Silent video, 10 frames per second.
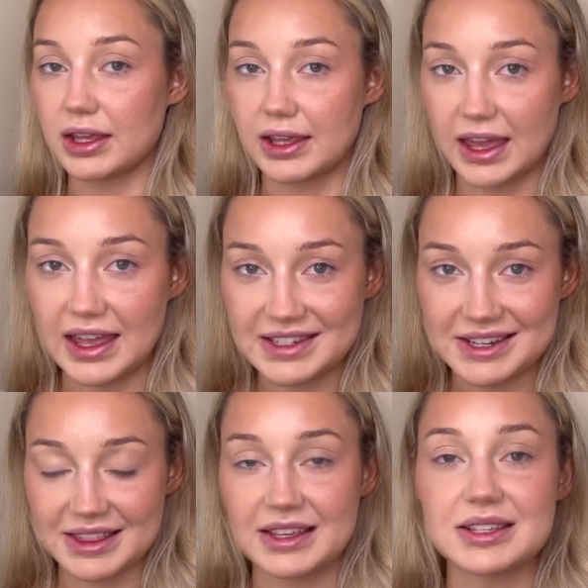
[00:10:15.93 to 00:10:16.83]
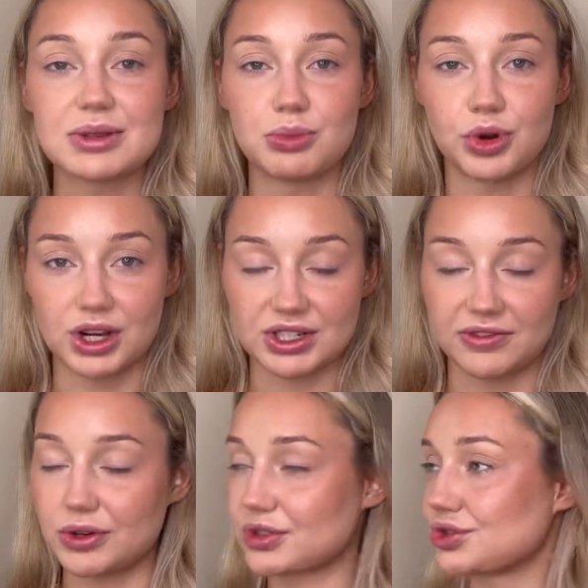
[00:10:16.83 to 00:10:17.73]
Get this brush. If
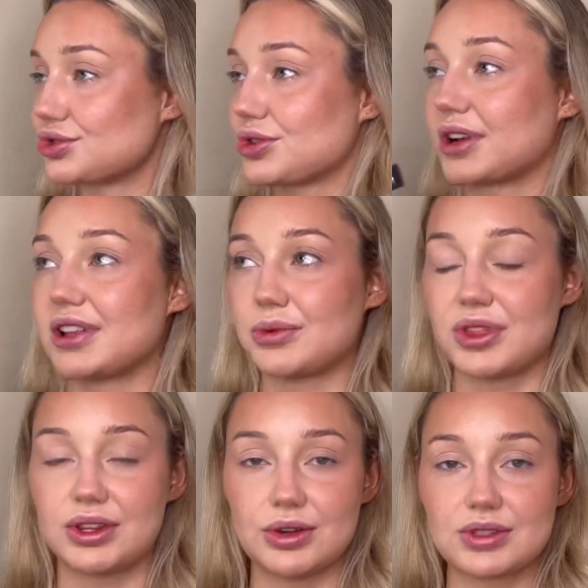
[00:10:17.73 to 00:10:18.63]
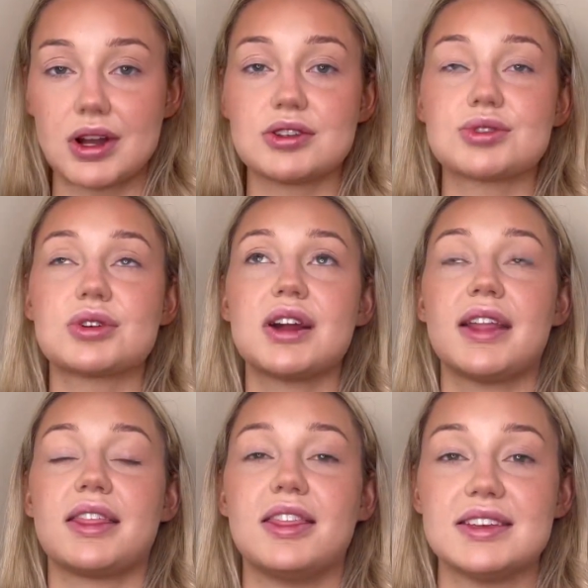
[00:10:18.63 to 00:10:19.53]
you're struggling with a nose contour,
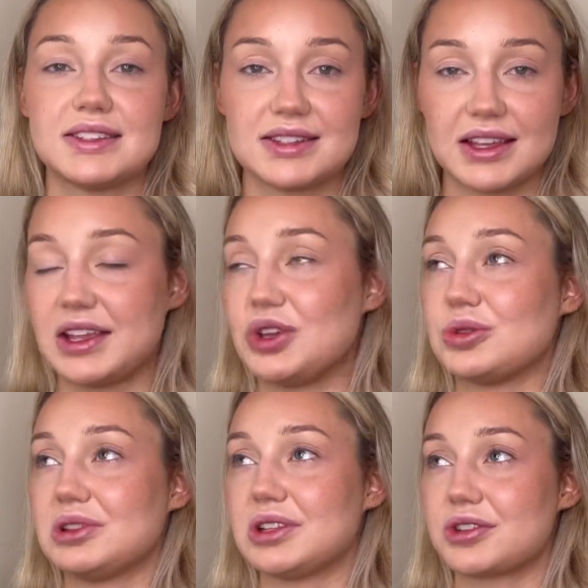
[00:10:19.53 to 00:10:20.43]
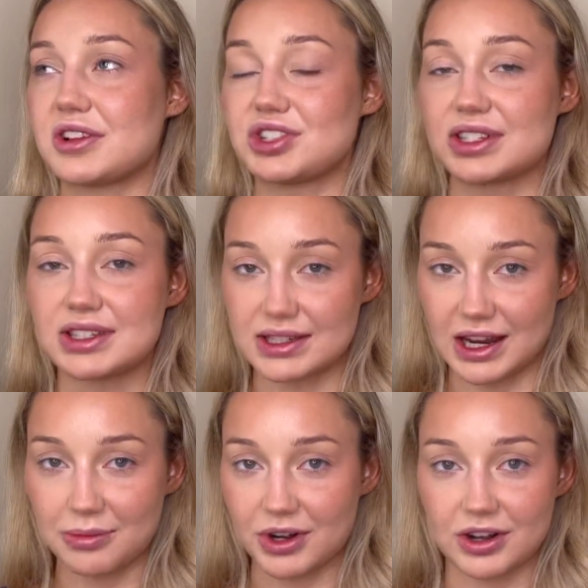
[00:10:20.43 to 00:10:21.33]
this is it. You literally just
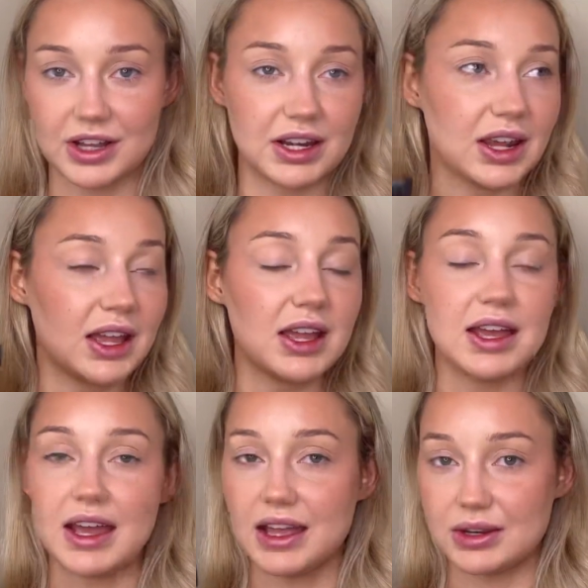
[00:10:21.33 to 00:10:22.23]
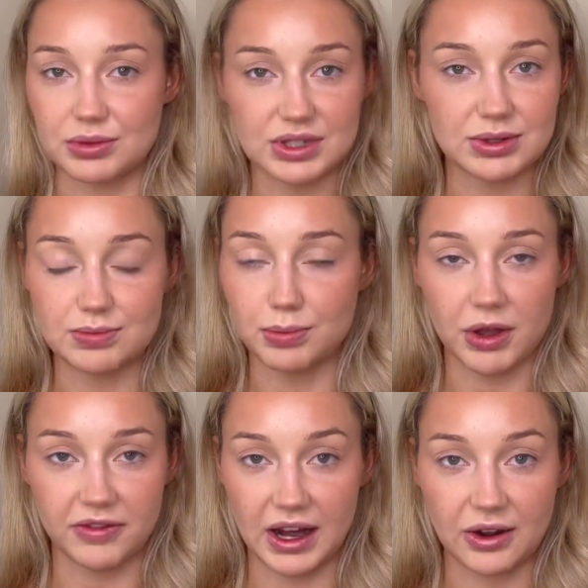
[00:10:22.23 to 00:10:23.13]
stamp it on and
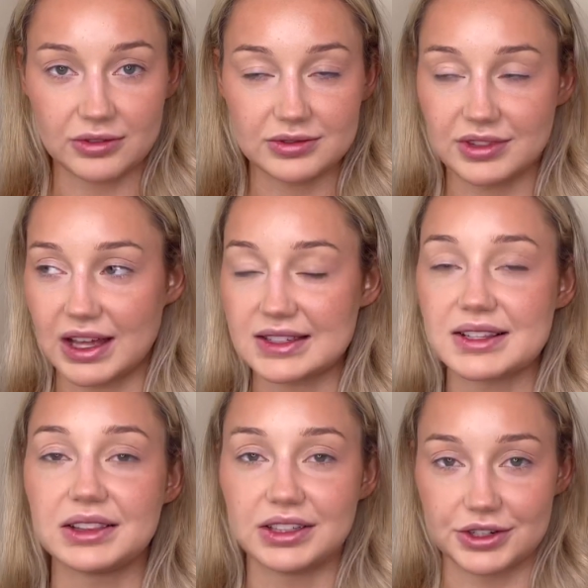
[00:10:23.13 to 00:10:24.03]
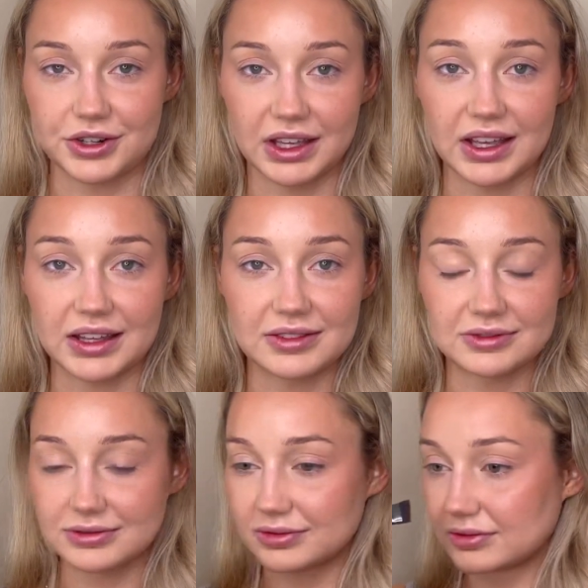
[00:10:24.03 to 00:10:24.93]
buff it out. That's literally it.
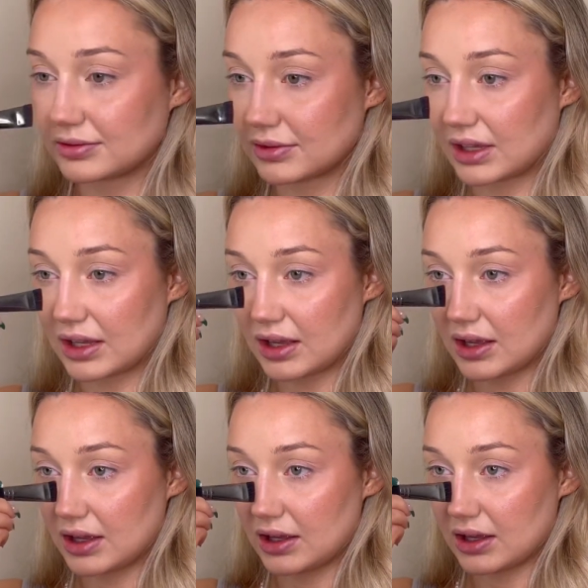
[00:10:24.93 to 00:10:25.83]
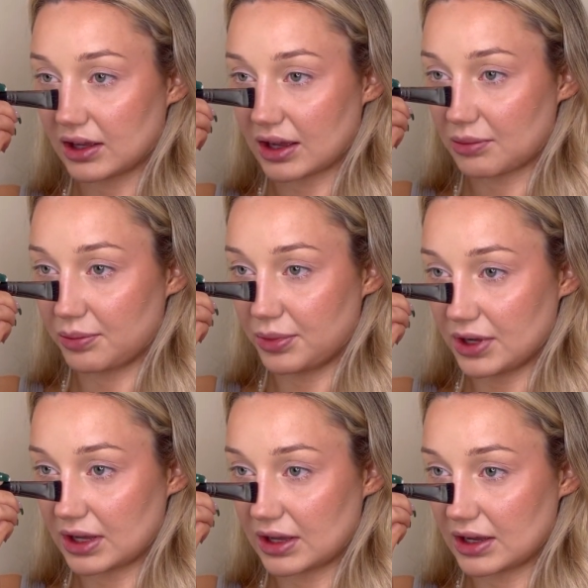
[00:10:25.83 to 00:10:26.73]
Okay,
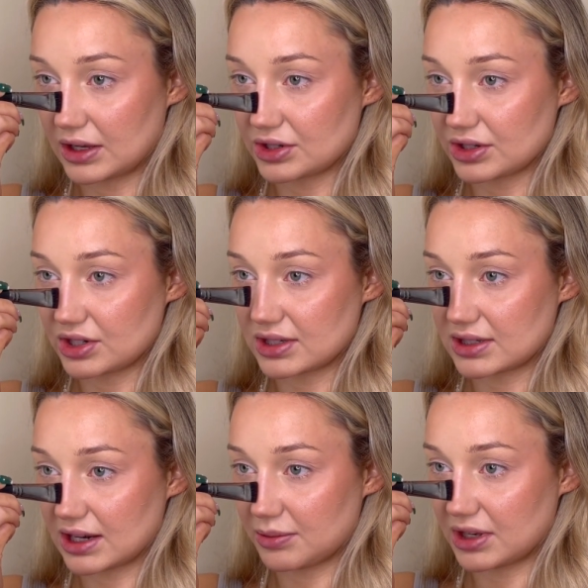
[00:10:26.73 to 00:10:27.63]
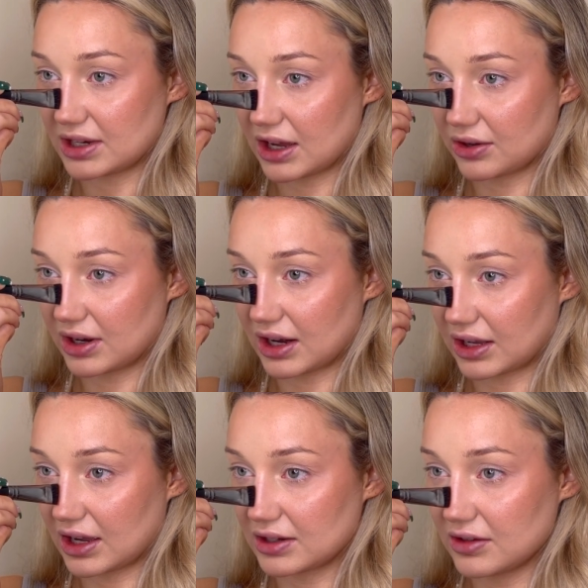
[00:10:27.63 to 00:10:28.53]
but I usually just stamp it down and I
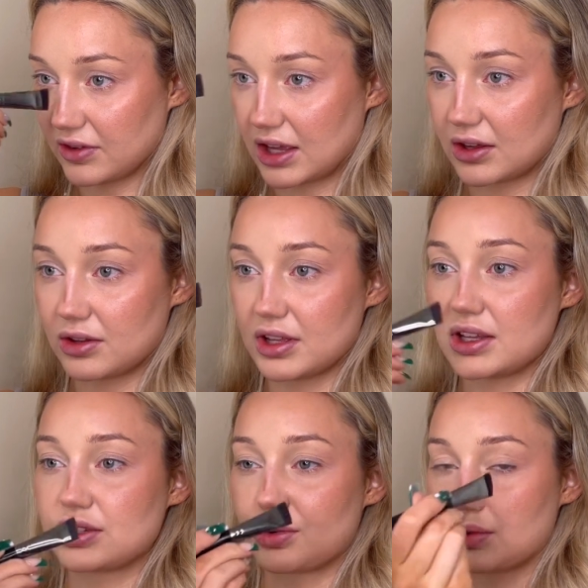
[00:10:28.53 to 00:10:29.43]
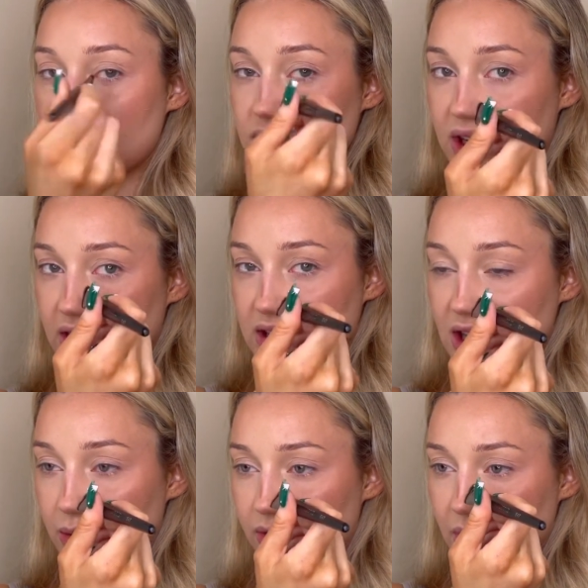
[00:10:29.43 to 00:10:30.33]
kind of angle it towards like the
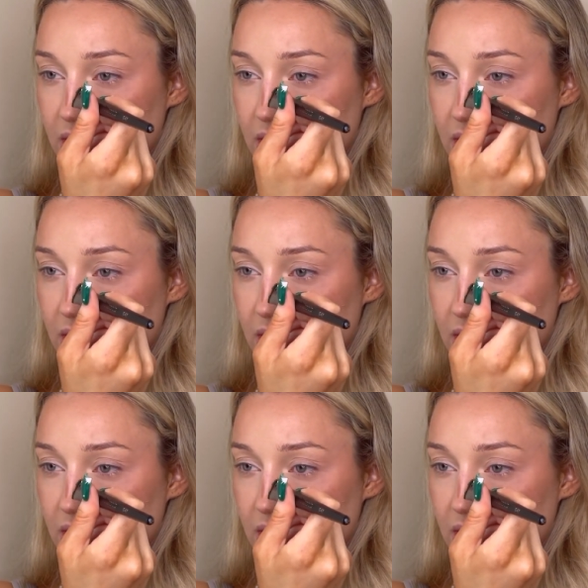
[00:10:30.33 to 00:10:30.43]
tip of my